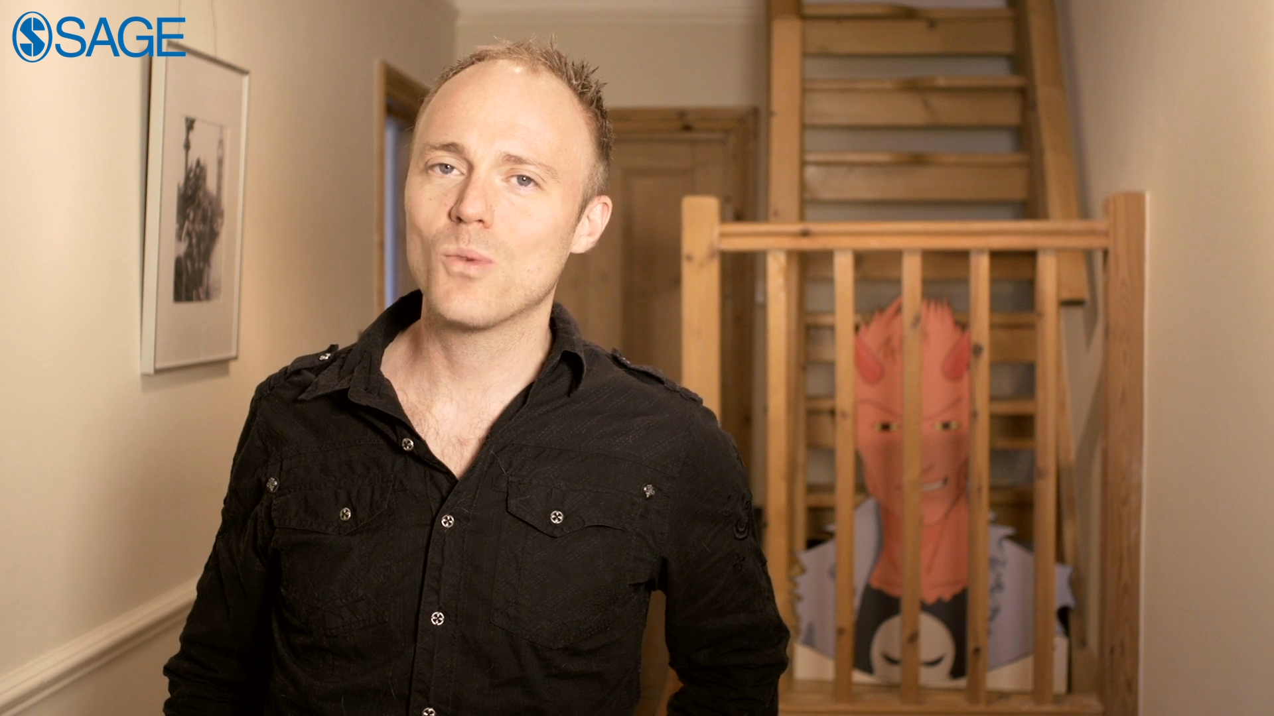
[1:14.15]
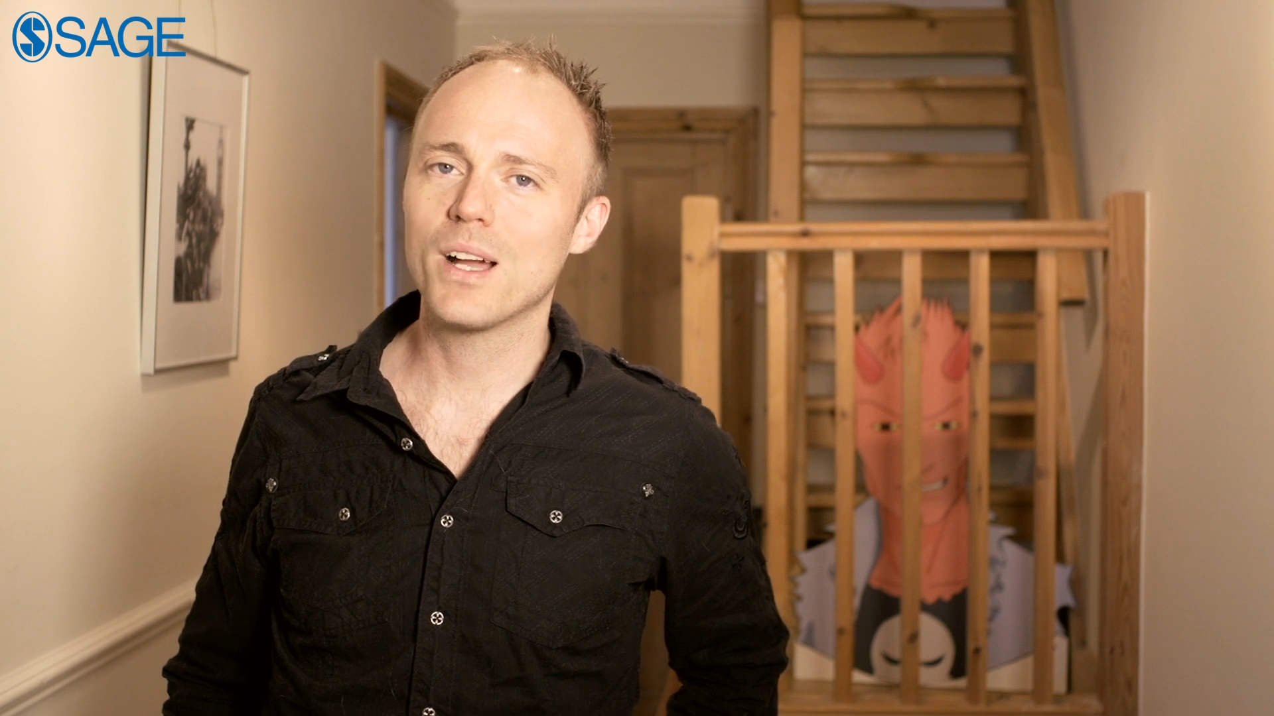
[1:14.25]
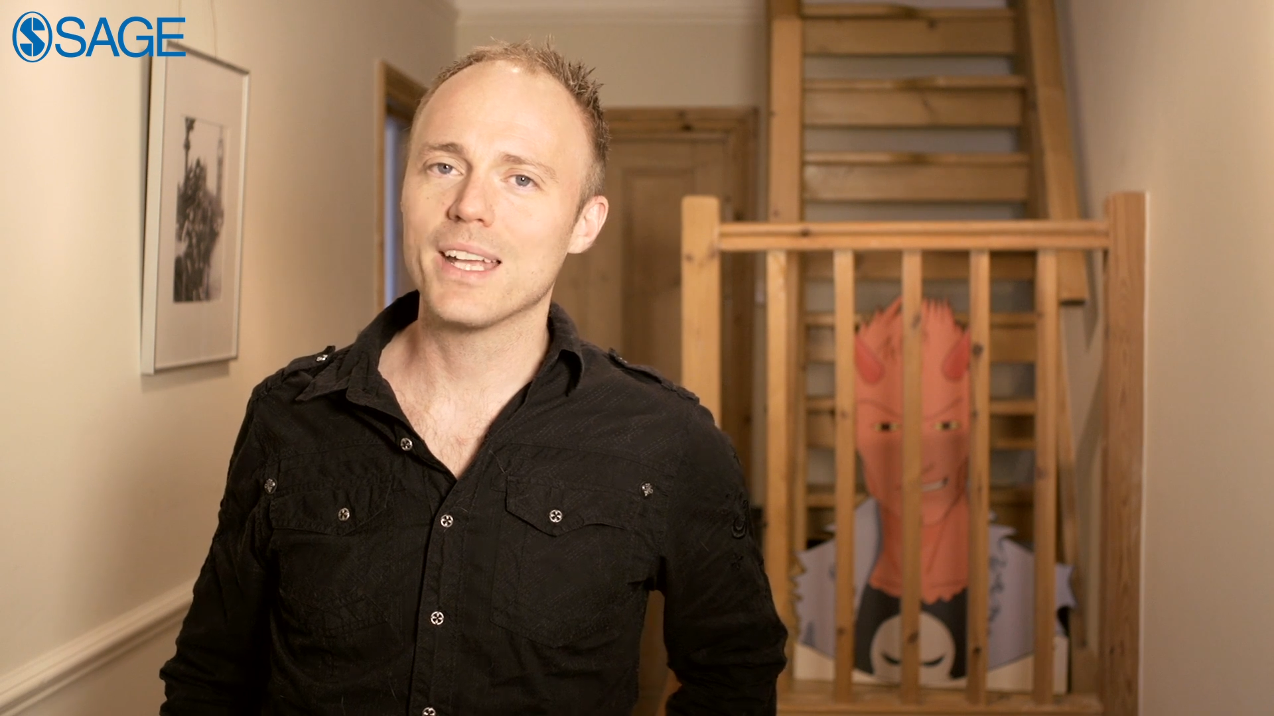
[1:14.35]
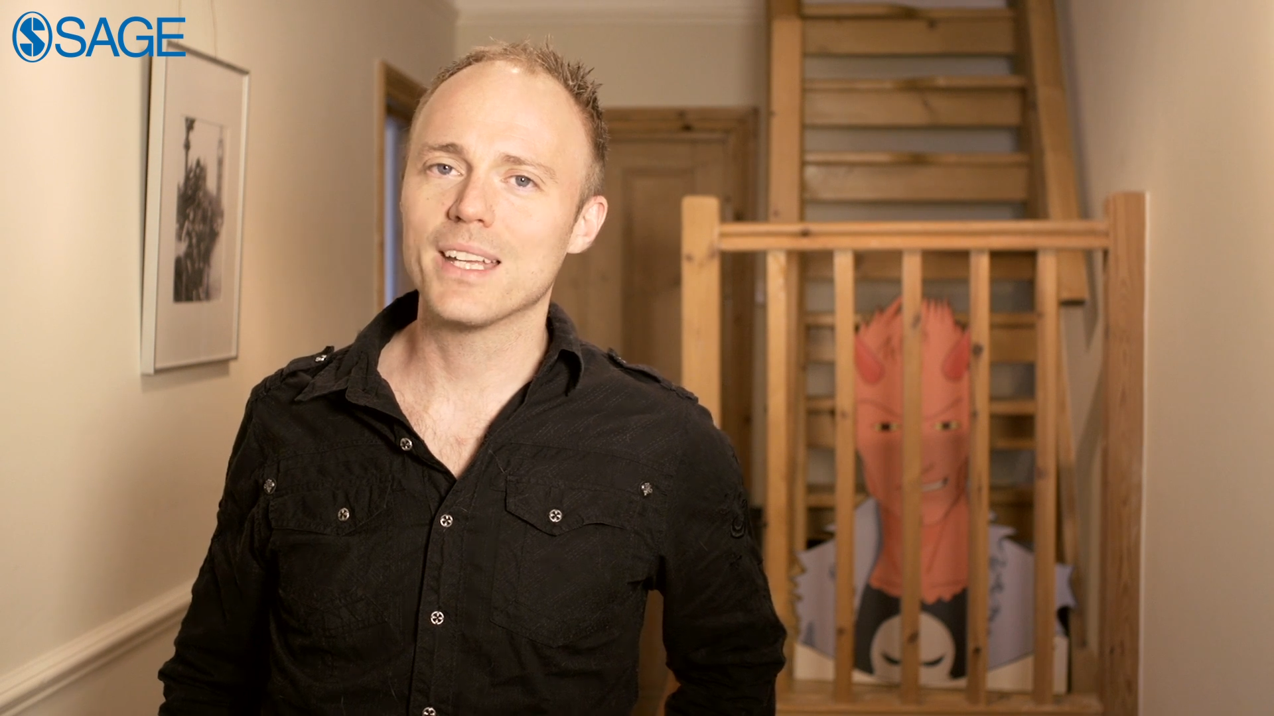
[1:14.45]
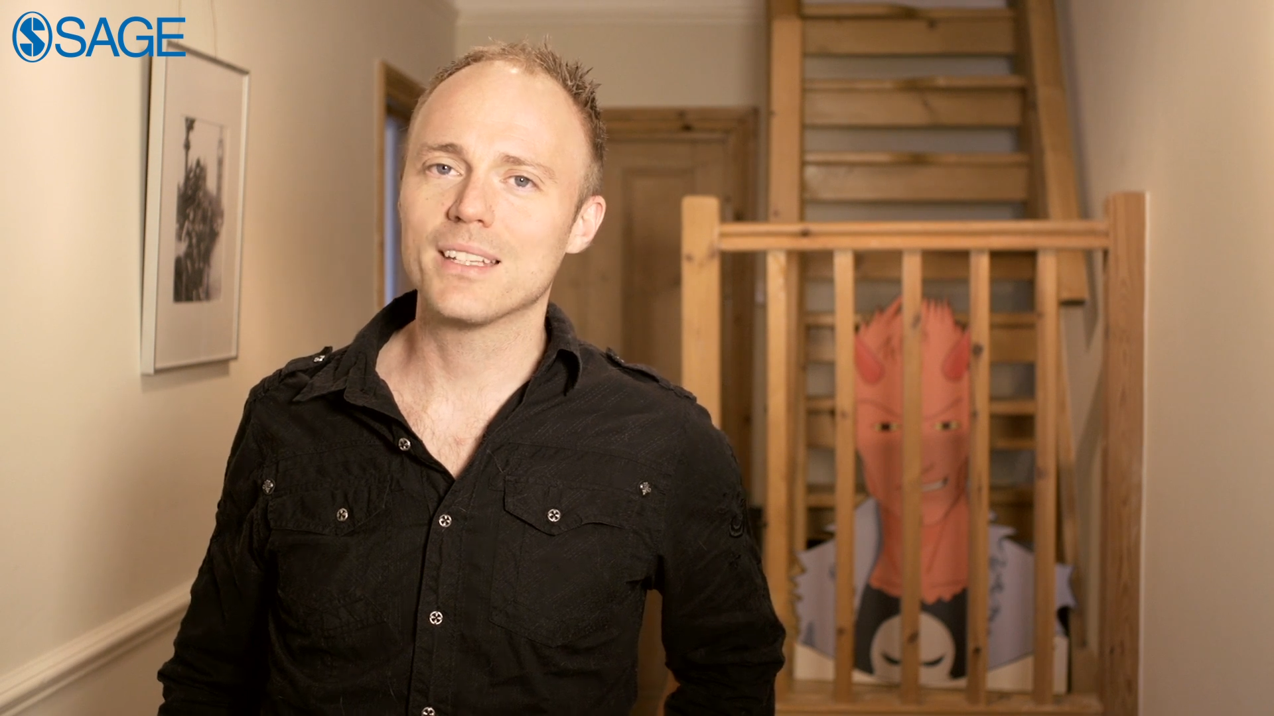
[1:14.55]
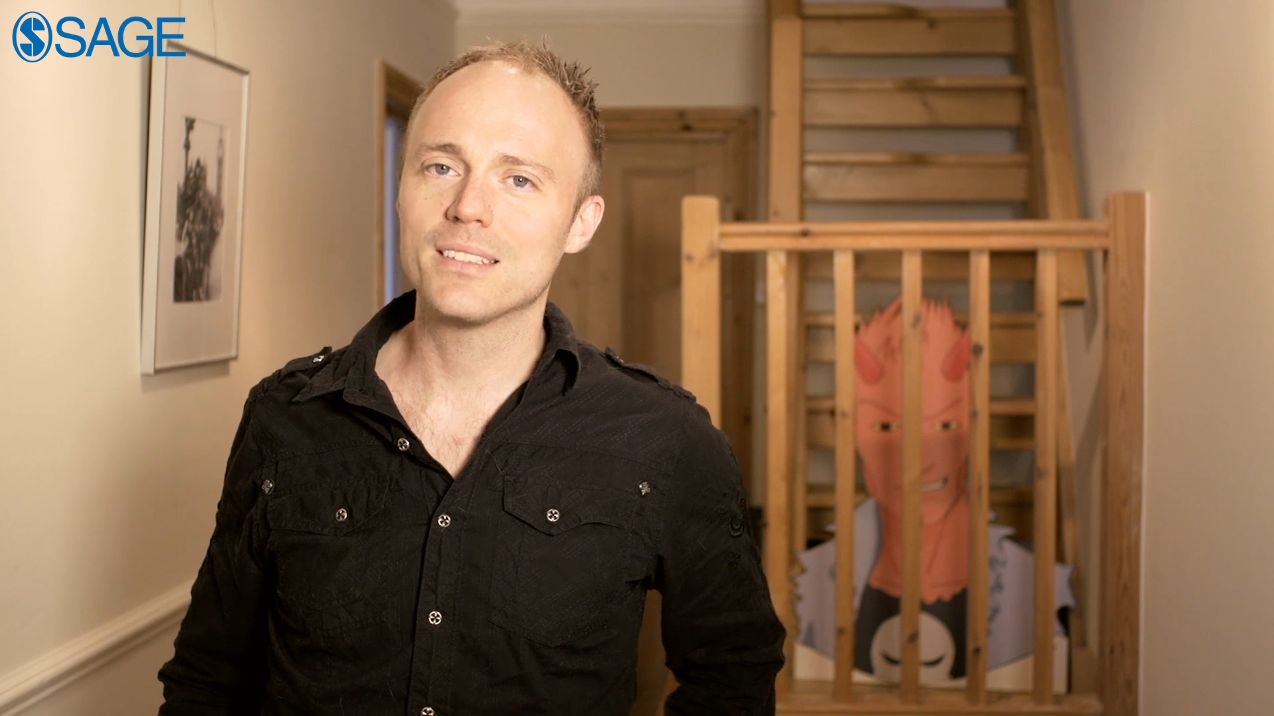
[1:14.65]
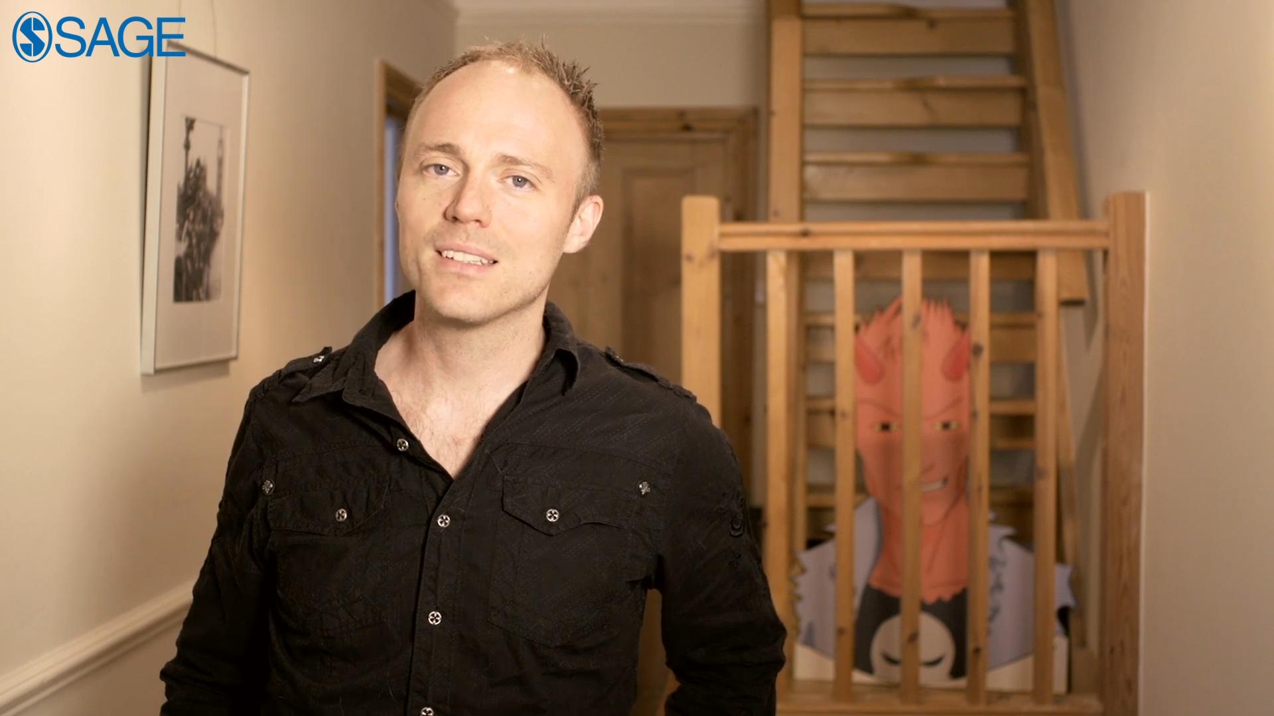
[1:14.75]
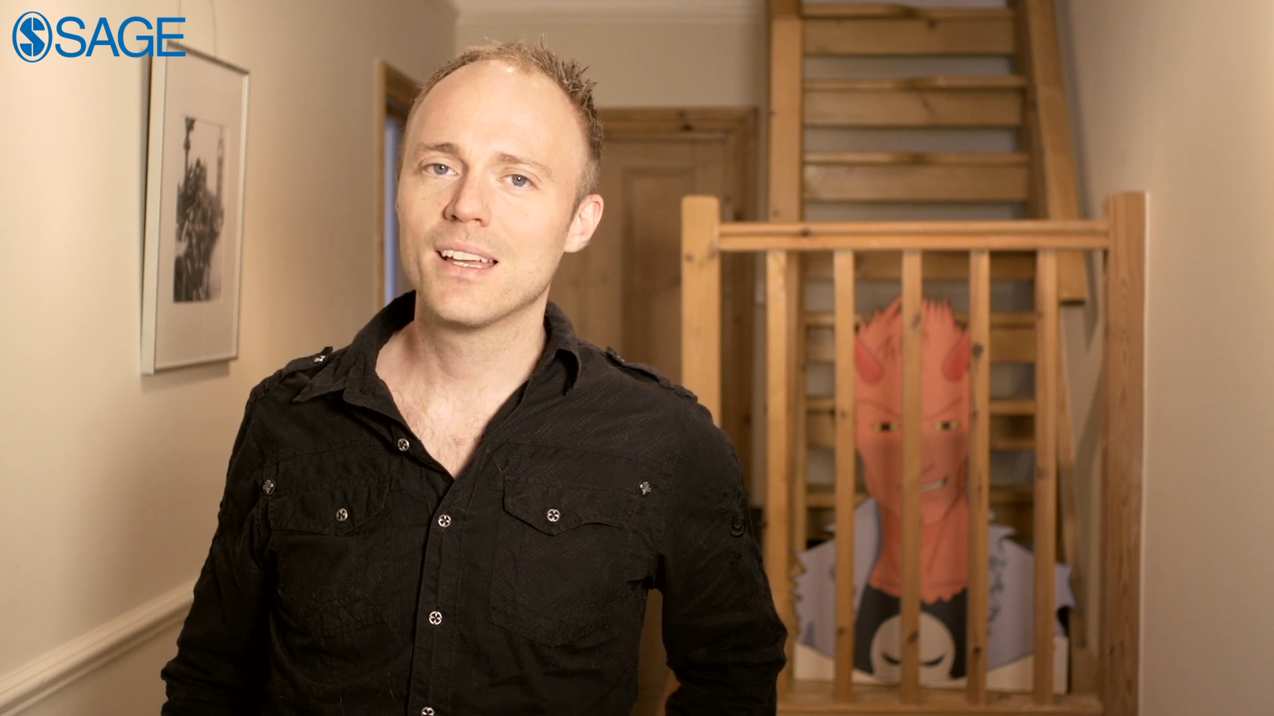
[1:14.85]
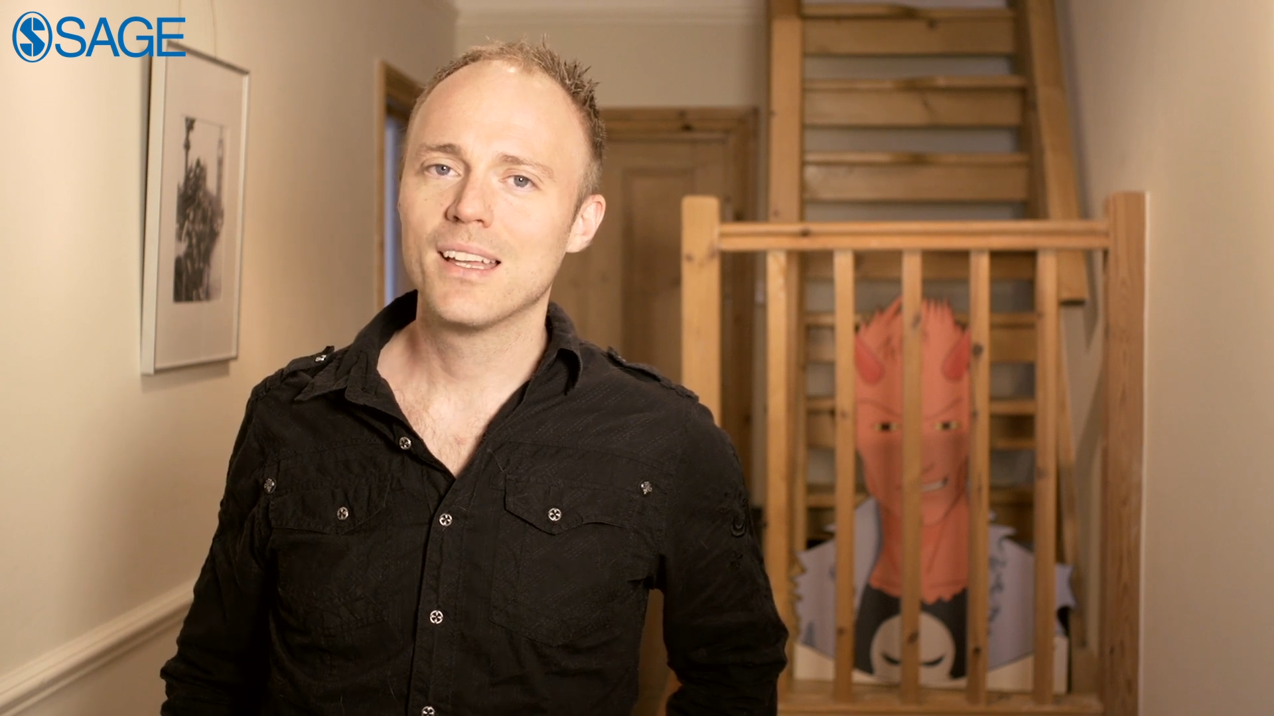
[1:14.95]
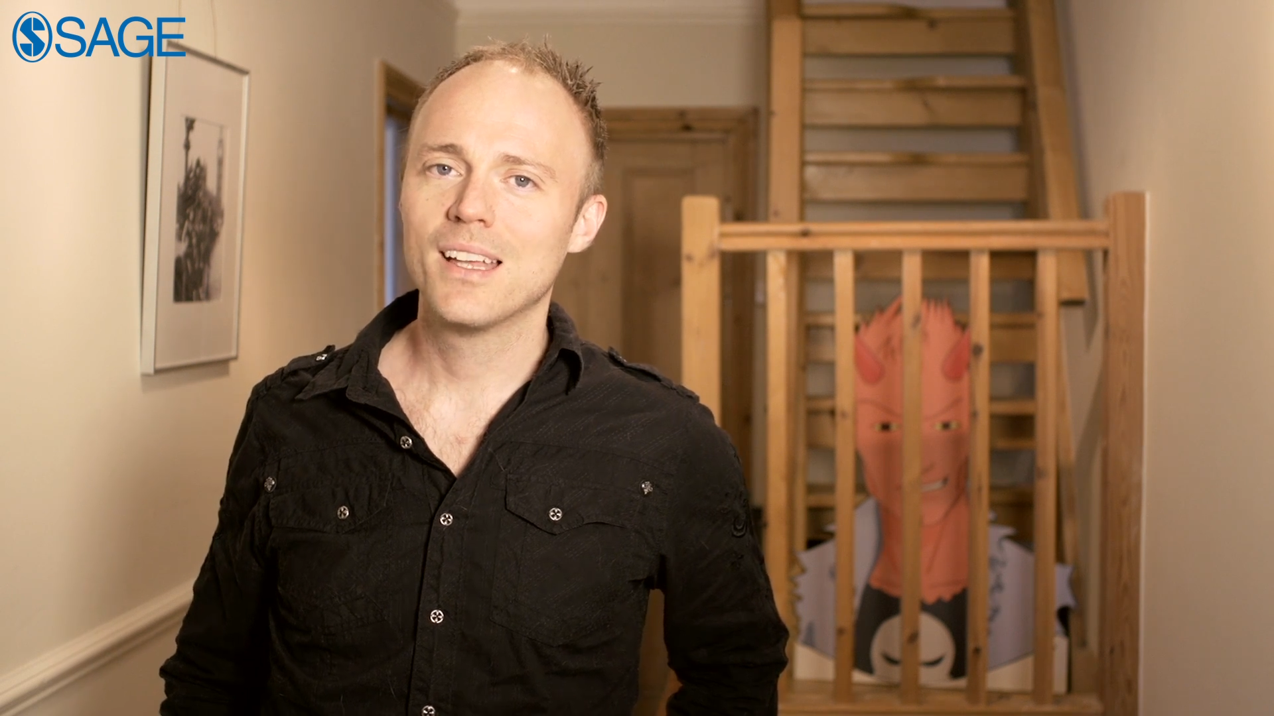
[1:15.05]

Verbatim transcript: way. And